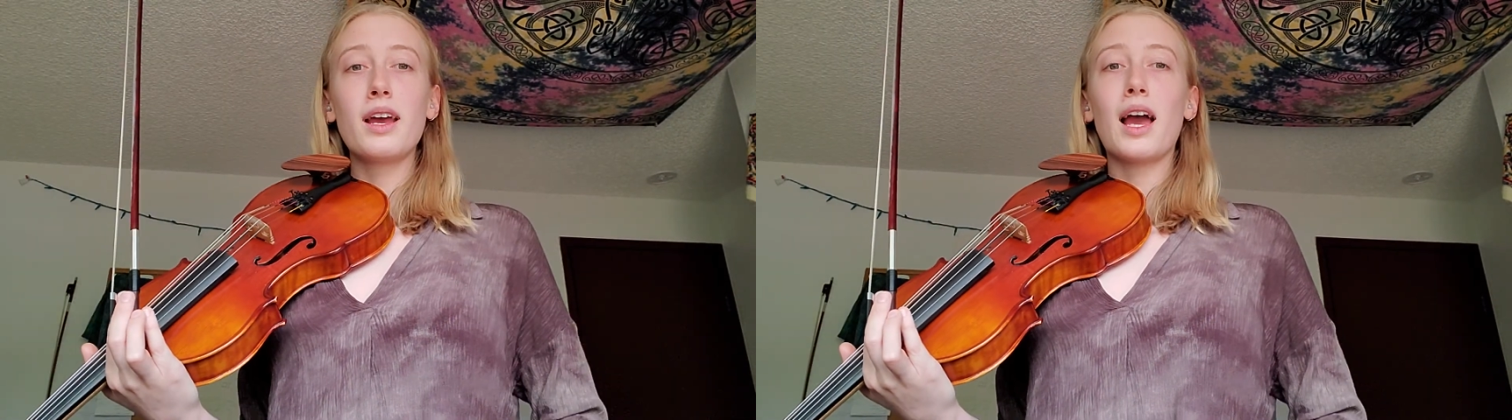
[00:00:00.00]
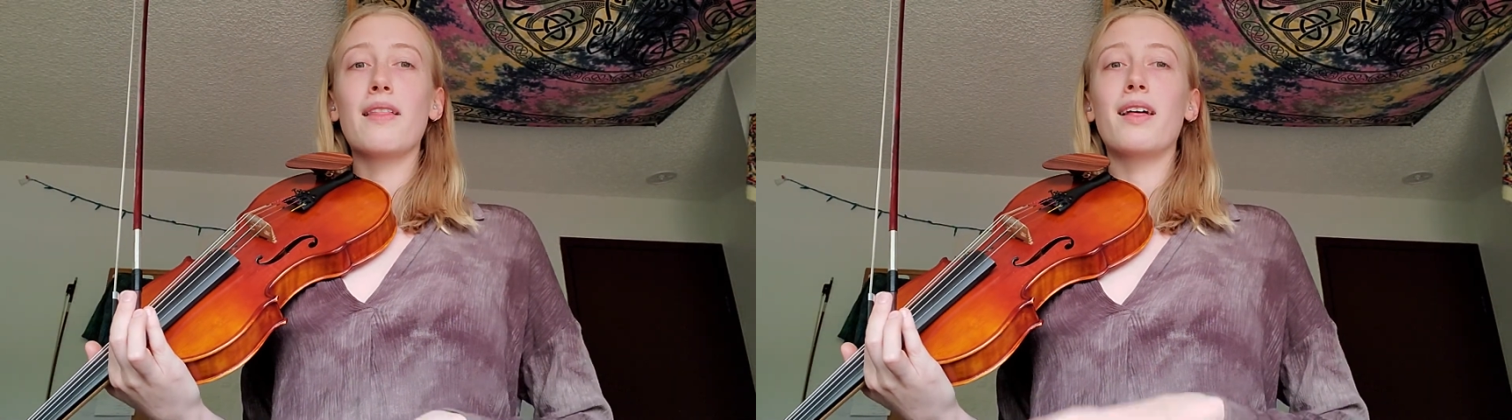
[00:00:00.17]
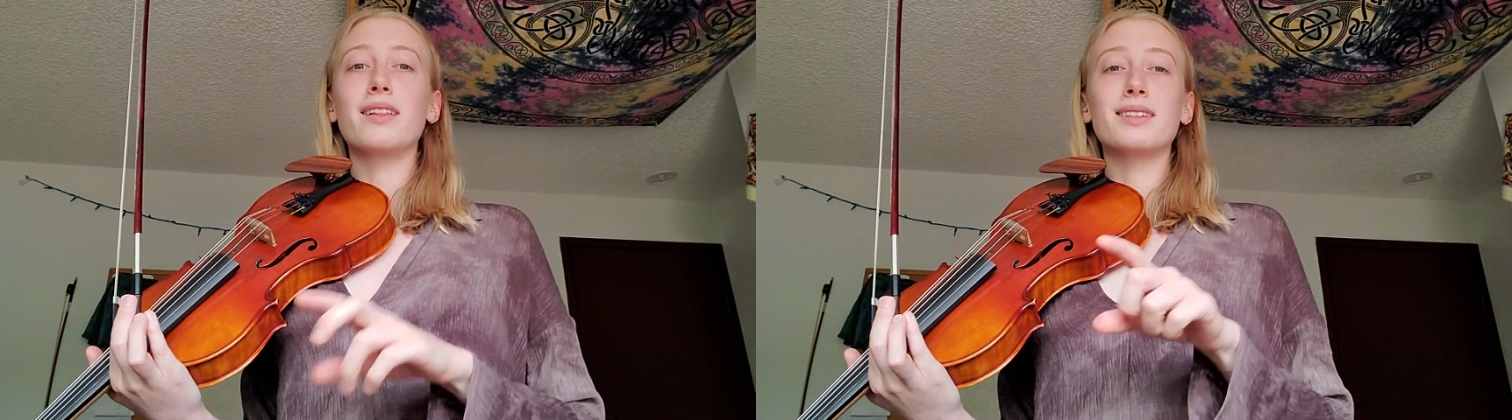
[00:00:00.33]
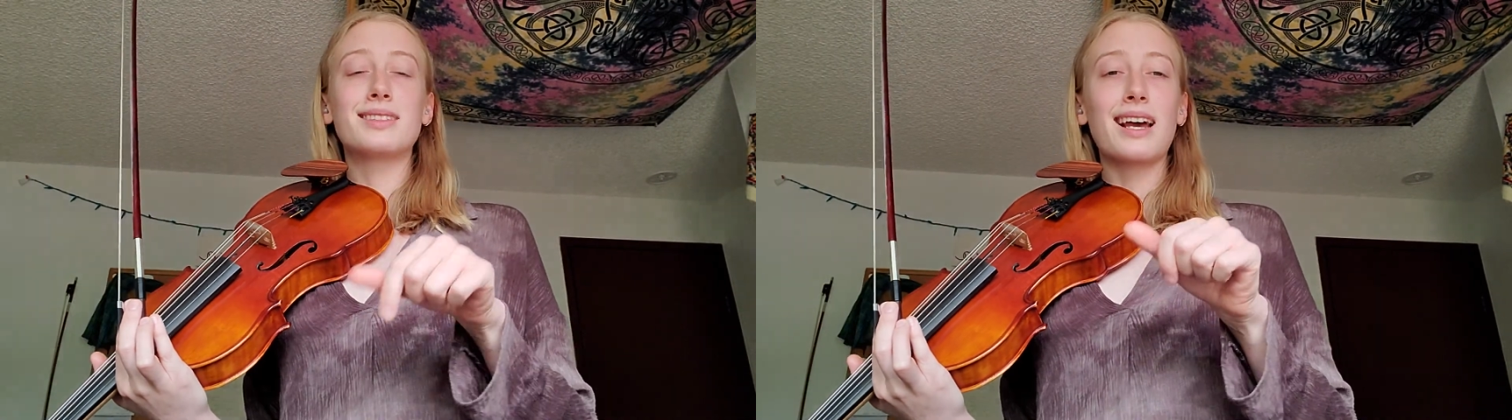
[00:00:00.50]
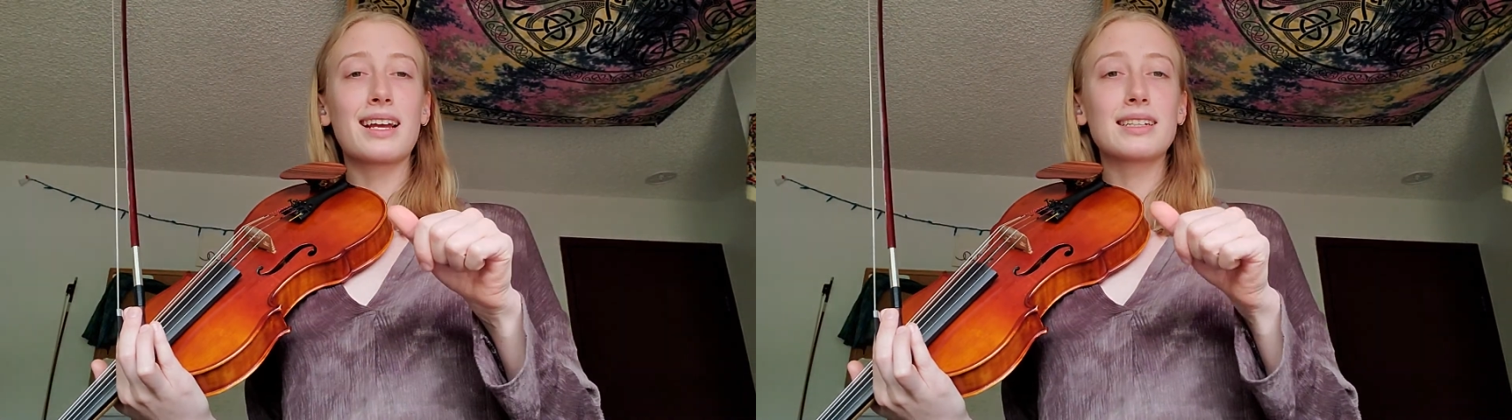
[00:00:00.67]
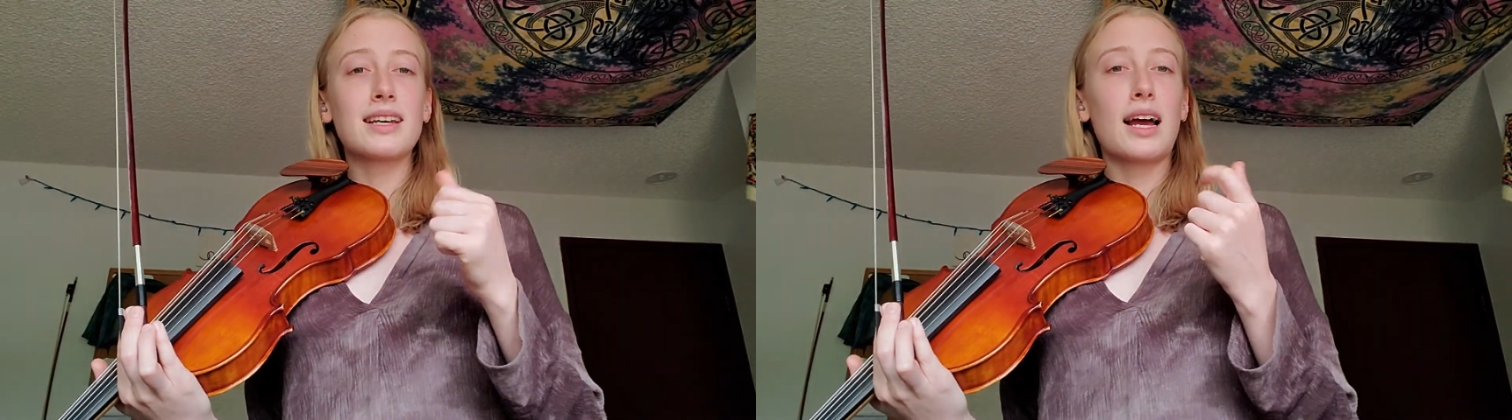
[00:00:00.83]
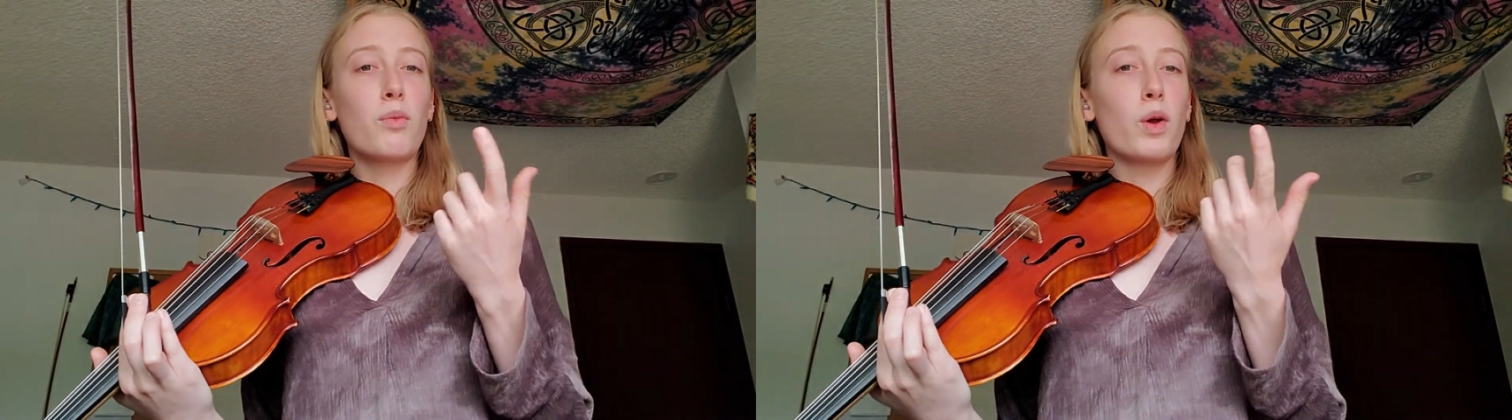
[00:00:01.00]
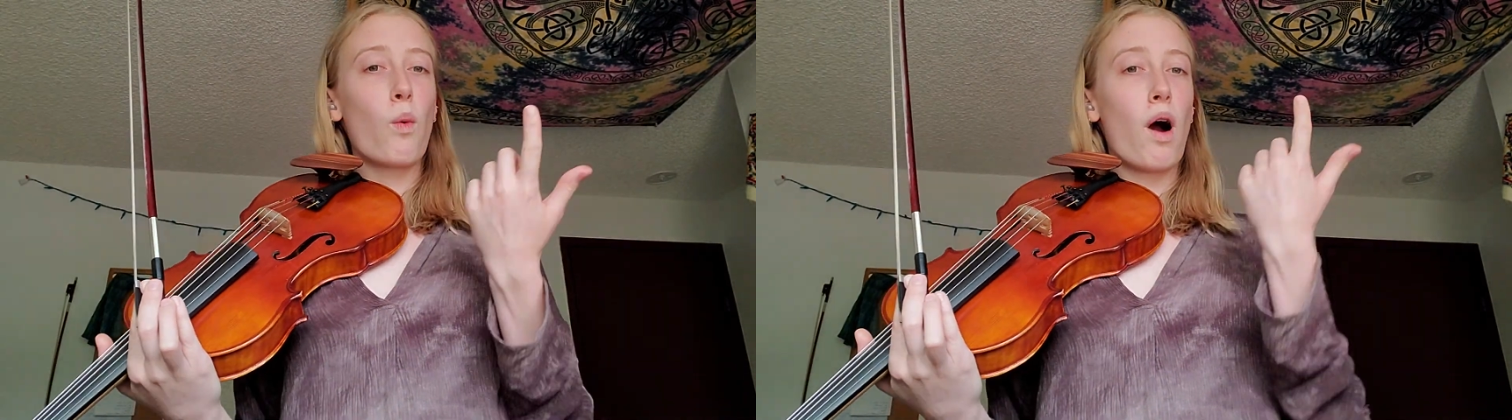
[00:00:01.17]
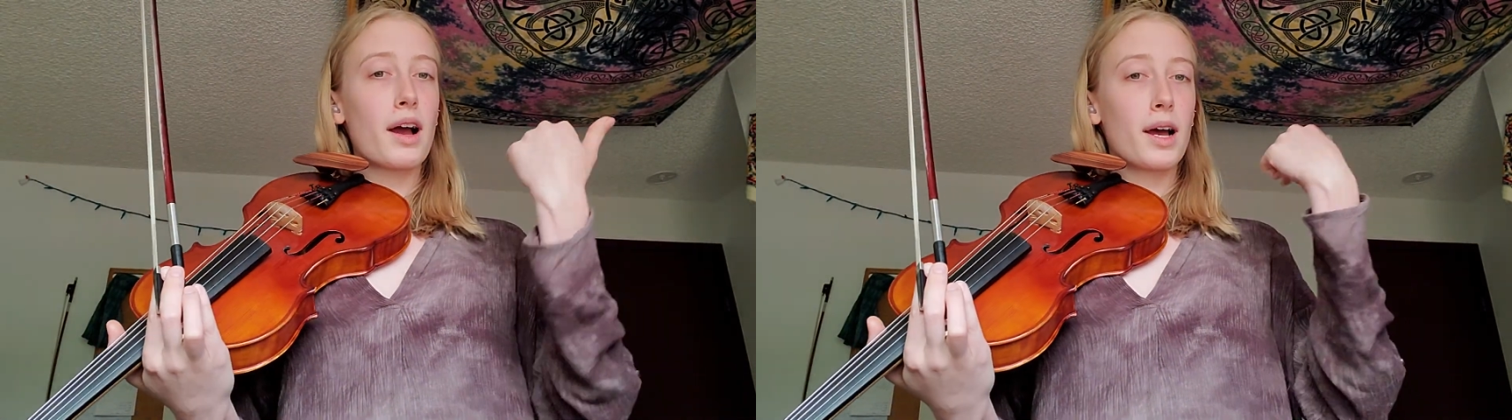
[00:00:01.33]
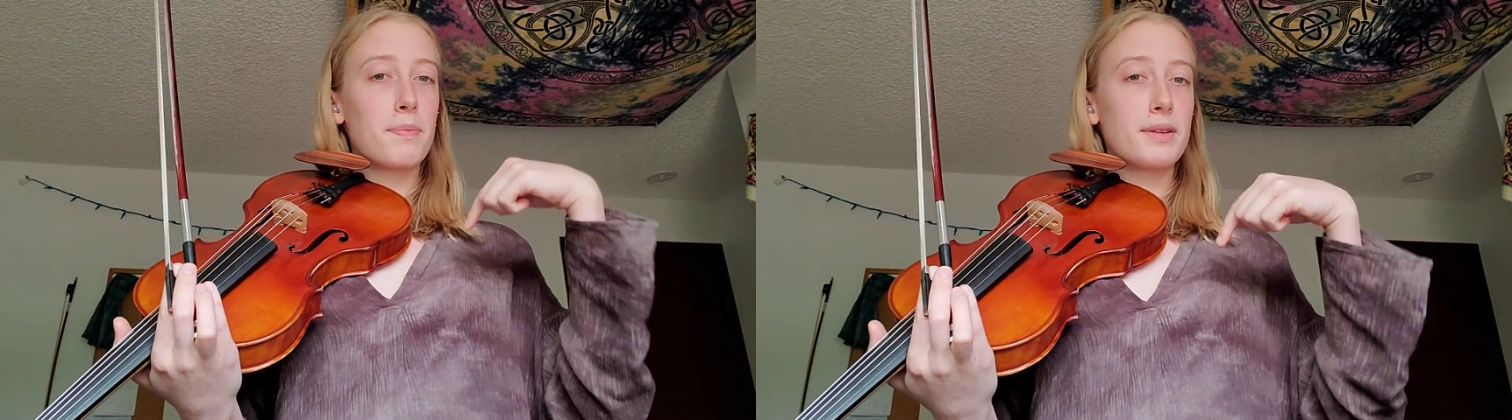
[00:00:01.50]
and then the second time we walk up